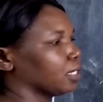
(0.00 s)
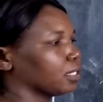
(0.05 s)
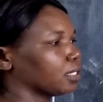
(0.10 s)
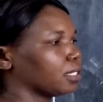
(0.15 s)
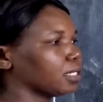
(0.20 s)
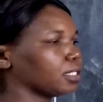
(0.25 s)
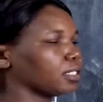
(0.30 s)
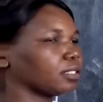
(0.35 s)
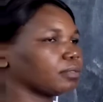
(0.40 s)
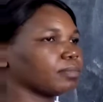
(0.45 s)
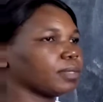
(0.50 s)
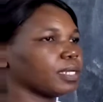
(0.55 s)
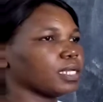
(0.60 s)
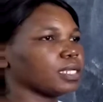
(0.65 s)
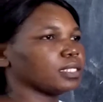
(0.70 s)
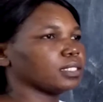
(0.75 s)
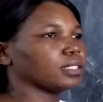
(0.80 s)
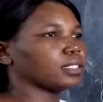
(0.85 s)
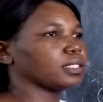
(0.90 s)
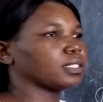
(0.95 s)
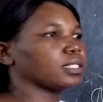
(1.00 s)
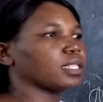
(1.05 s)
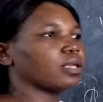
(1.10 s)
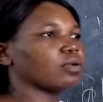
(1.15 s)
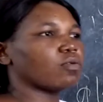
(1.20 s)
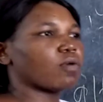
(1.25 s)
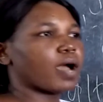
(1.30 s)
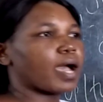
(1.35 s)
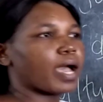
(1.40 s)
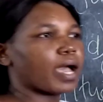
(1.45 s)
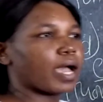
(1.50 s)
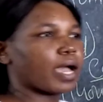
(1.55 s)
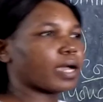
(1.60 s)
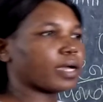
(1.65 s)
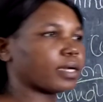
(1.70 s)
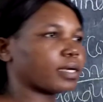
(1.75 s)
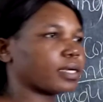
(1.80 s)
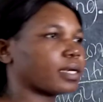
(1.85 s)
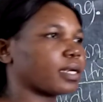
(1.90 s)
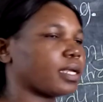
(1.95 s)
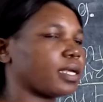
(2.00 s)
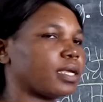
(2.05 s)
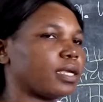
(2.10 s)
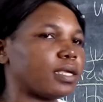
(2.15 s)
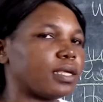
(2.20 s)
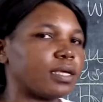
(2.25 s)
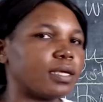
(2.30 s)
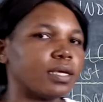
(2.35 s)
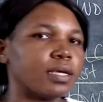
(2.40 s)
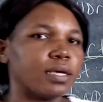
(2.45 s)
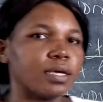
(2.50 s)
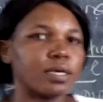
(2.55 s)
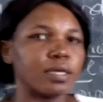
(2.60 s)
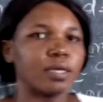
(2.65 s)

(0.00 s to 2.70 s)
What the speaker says: This means they were hungry.